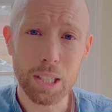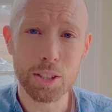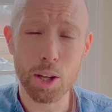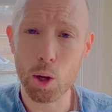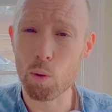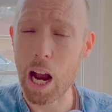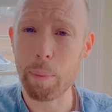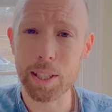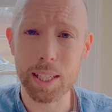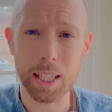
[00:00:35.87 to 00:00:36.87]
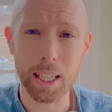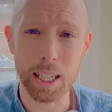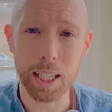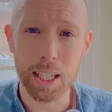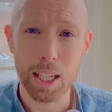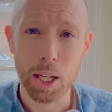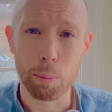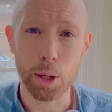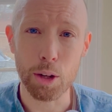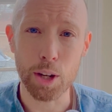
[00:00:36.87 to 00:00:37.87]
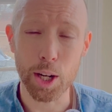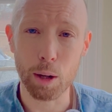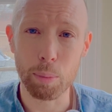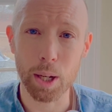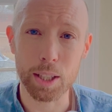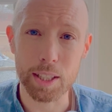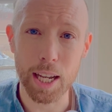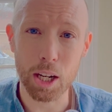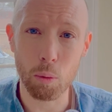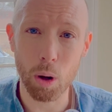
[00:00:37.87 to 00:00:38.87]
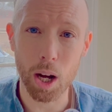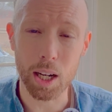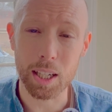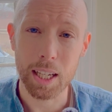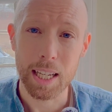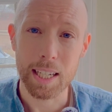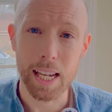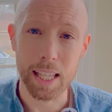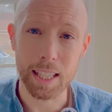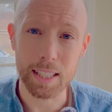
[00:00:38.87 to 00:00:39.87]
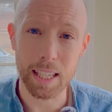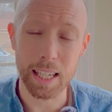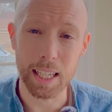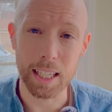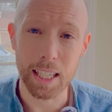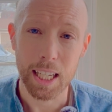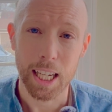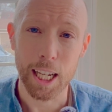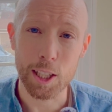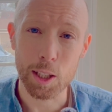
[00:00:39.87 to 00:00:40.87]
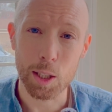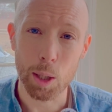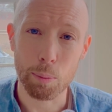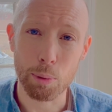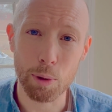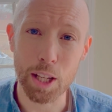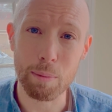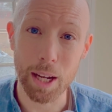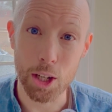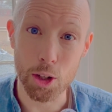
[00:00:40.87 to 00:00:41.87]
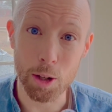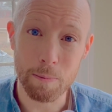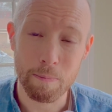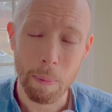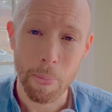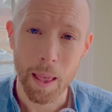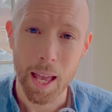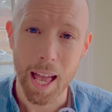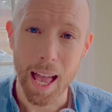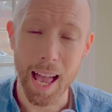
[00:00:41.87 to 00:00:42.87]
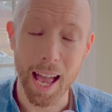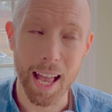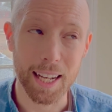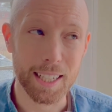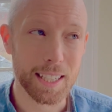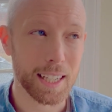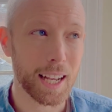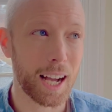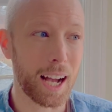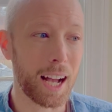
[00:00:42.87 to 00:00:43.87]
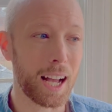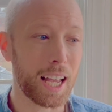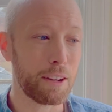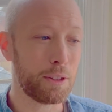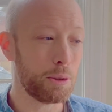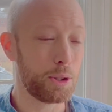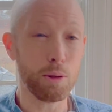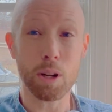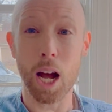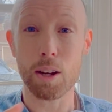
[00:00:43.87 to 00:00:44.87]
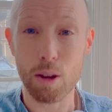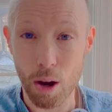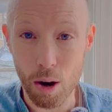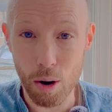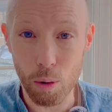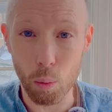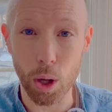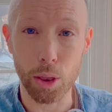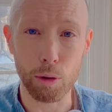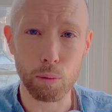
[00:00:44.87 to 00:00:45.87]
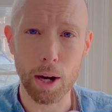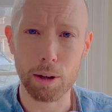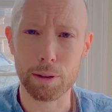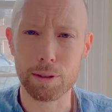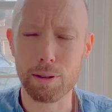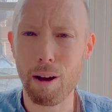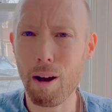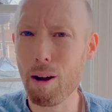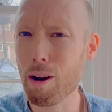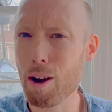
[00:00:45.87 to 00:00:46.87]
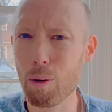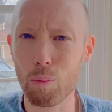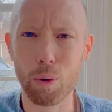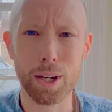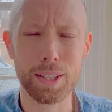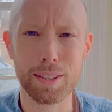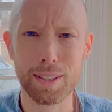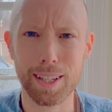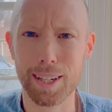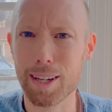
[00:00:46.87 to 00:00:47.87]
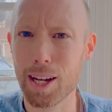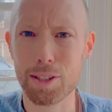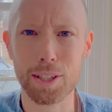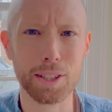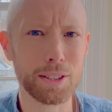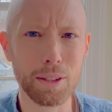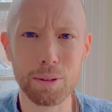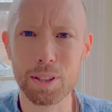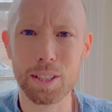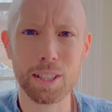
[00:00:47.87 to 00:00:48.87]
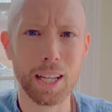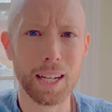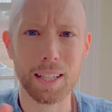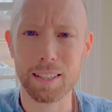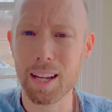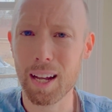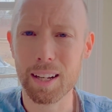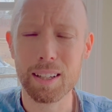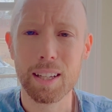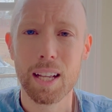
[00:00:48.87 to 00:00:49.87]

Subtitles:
So grab a tea, put in your earbuds, take a walk, take this in. It's pretty major. And if you do not know what the records are, what is an Akashic consultant, yada, yada,